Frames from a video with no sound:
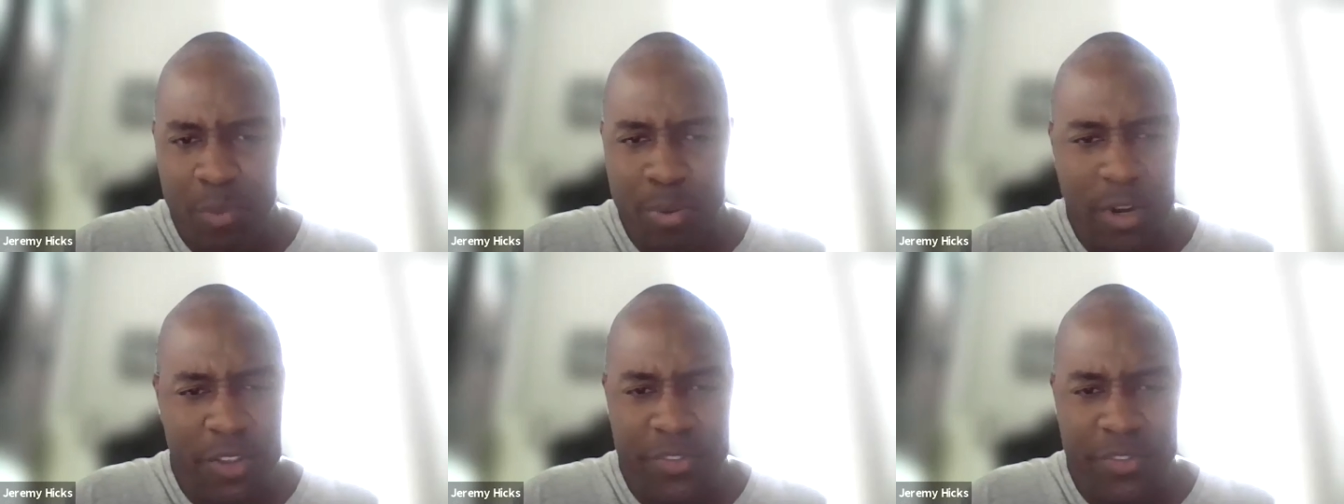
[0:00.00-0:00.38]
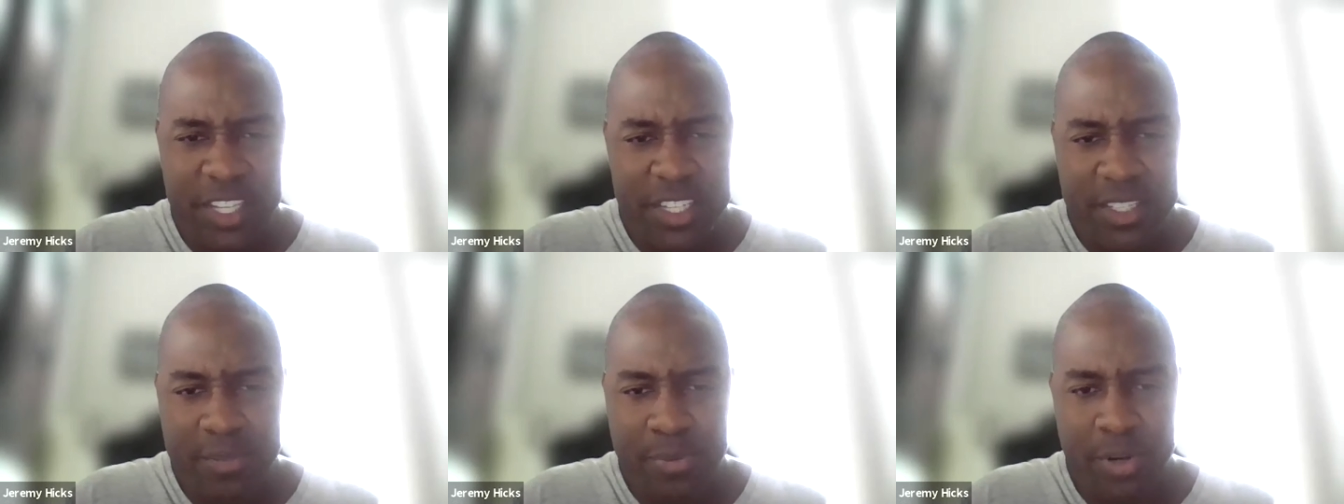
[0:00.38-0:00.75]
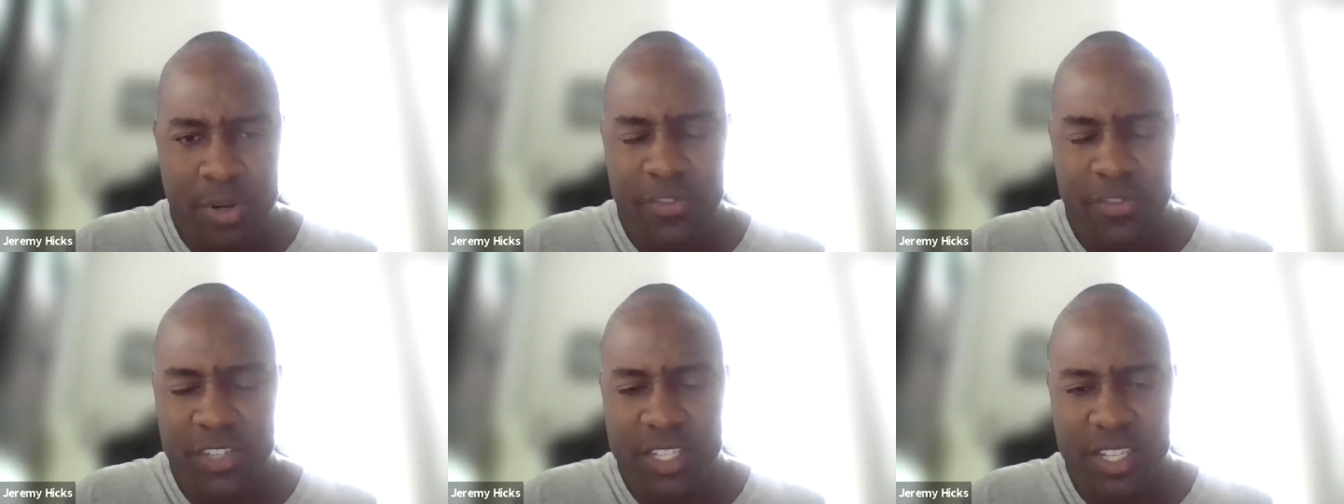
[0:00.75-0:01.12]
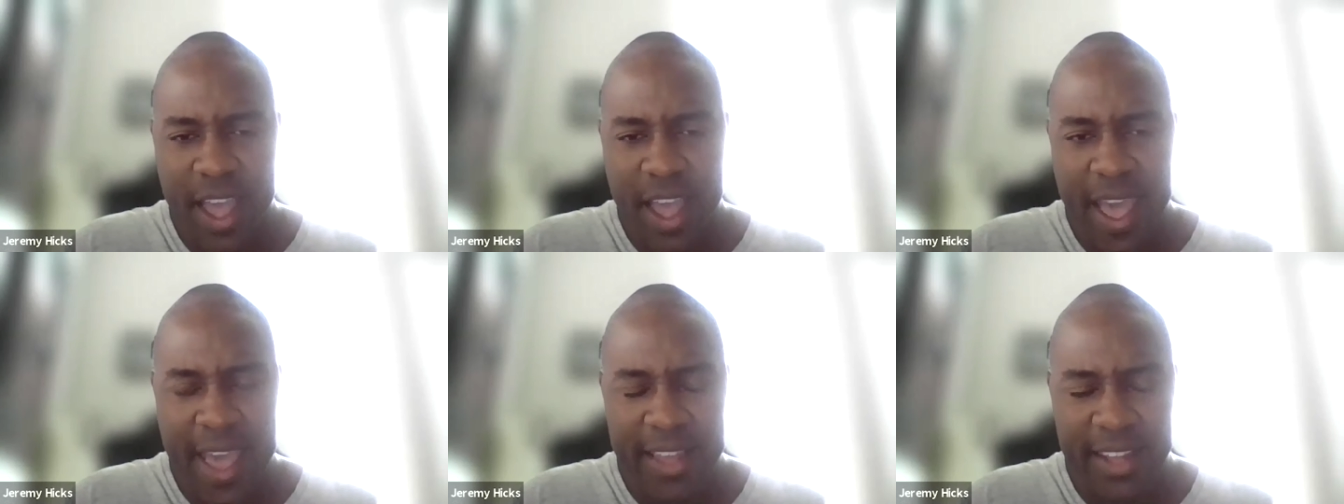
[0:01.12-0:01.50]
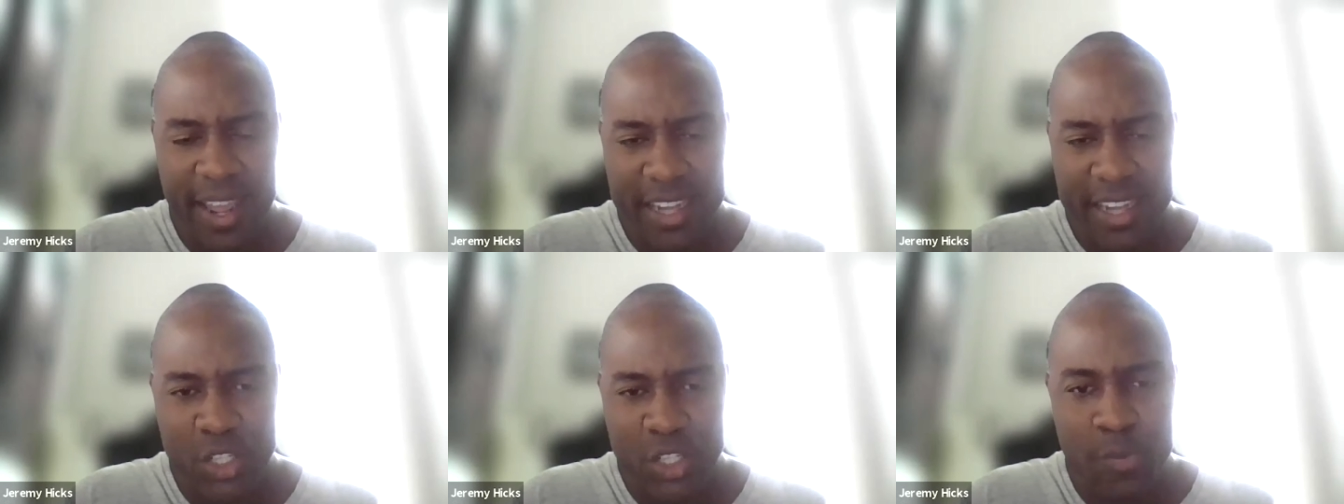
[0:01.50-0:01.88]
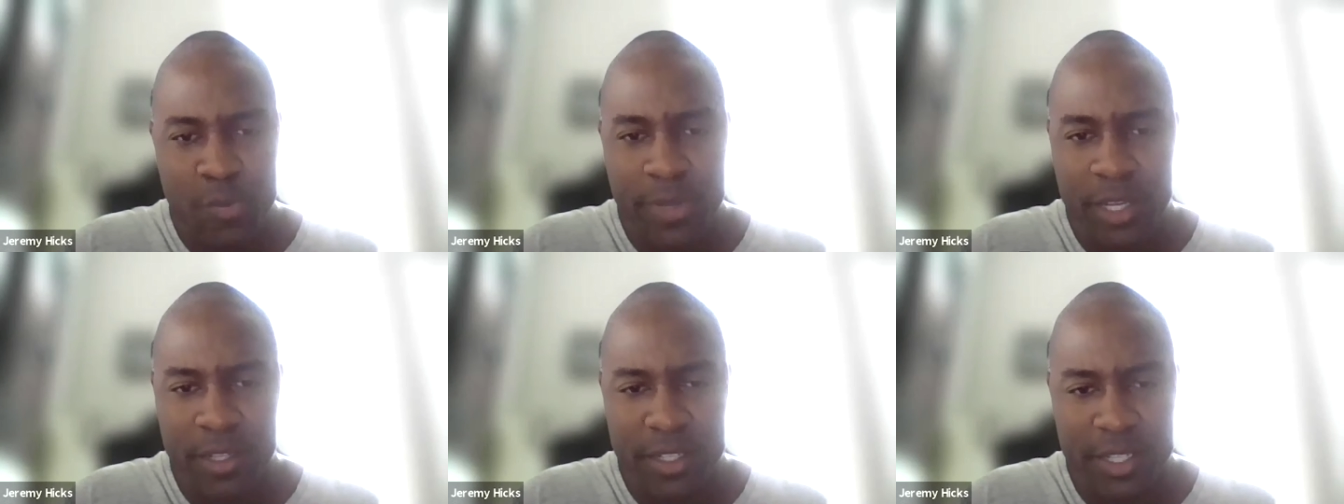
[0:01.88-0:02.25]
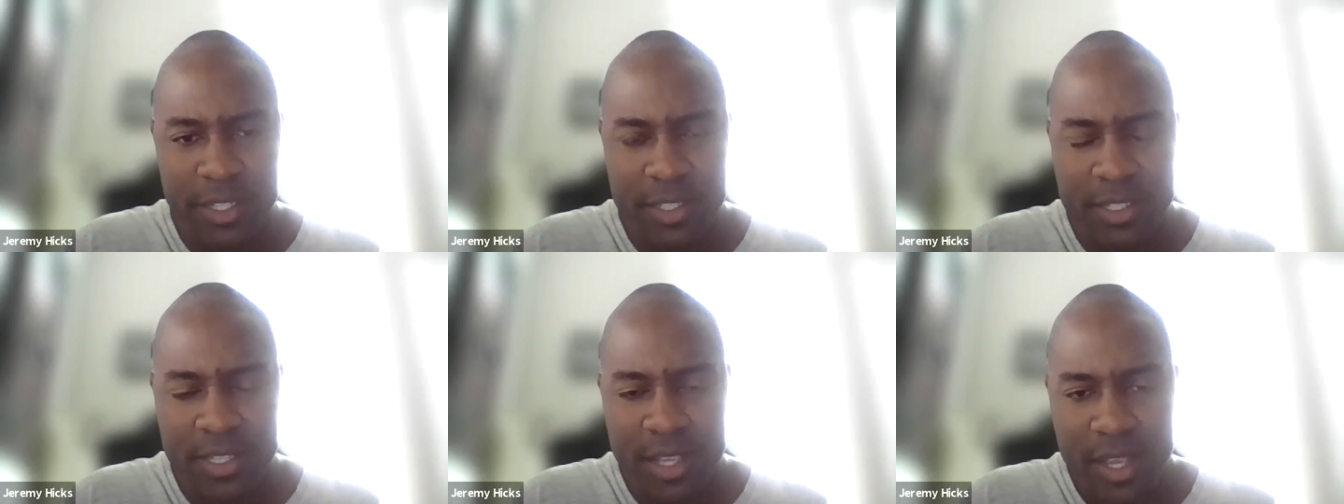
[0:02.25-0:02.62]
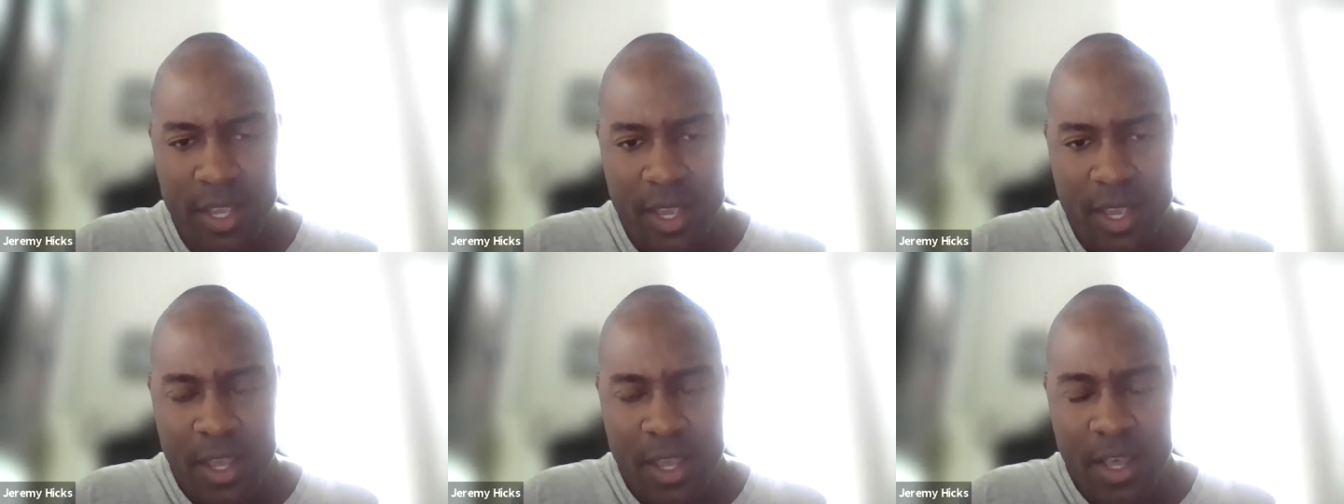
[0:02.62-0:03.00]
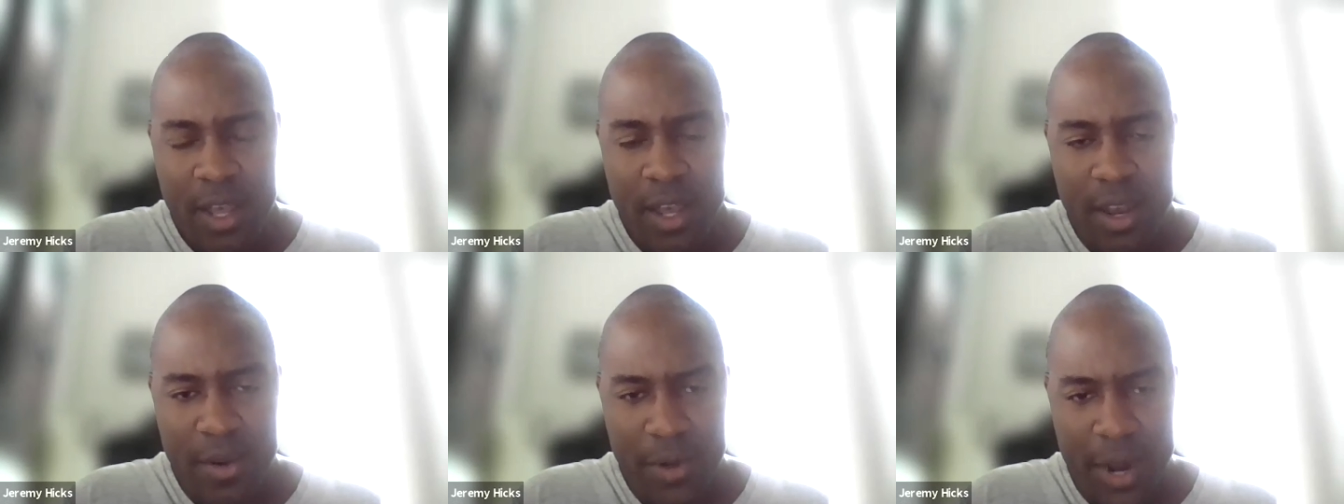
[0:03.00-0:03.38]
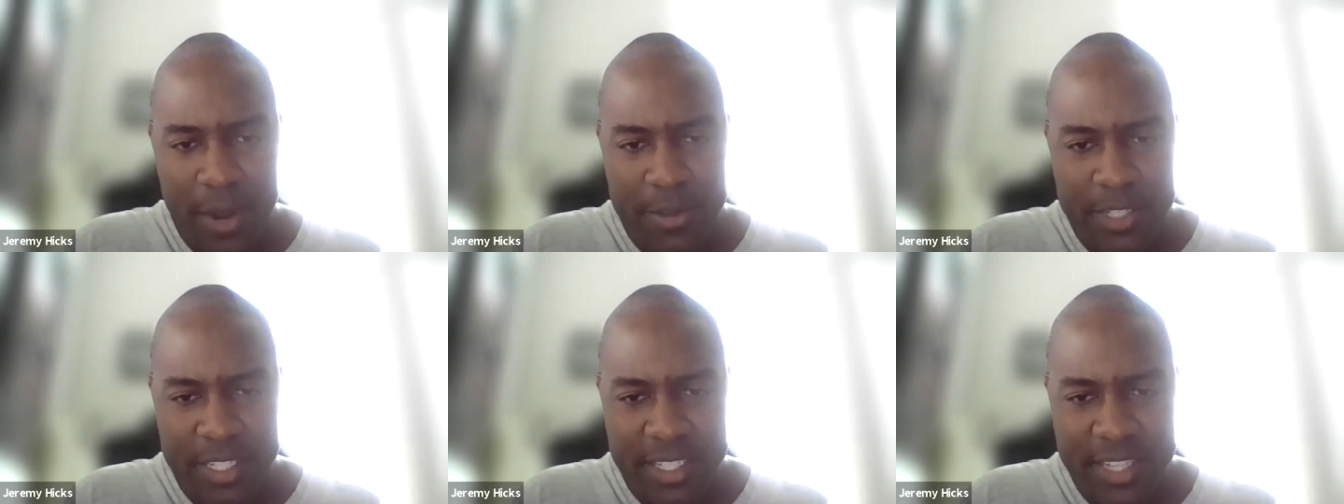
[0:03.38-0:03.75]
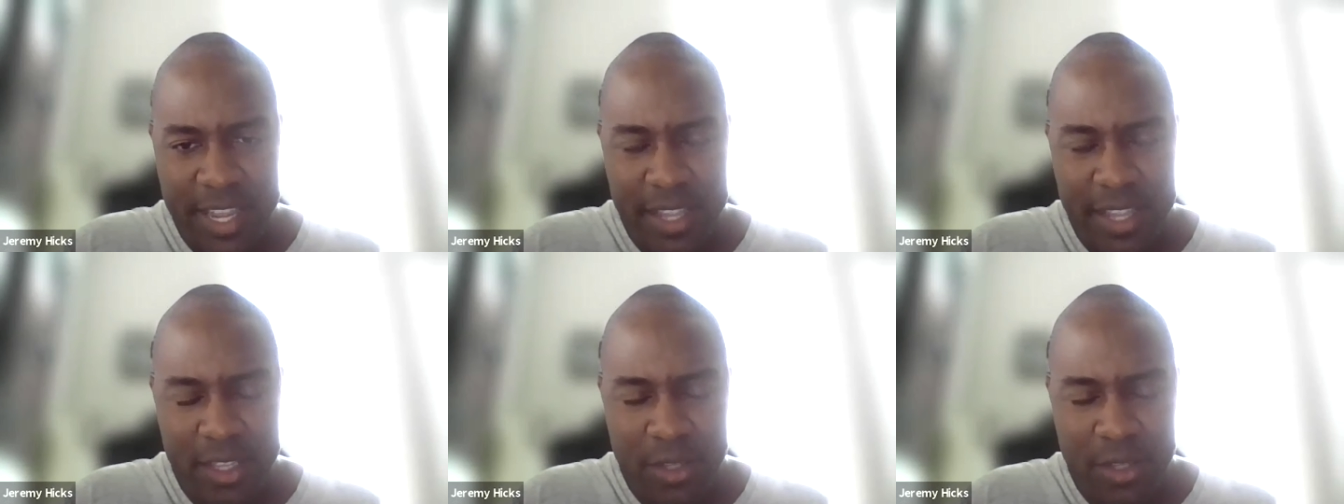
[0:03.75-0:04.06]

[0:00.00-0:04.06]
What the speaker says: Previously I had like two buildings when I was in St.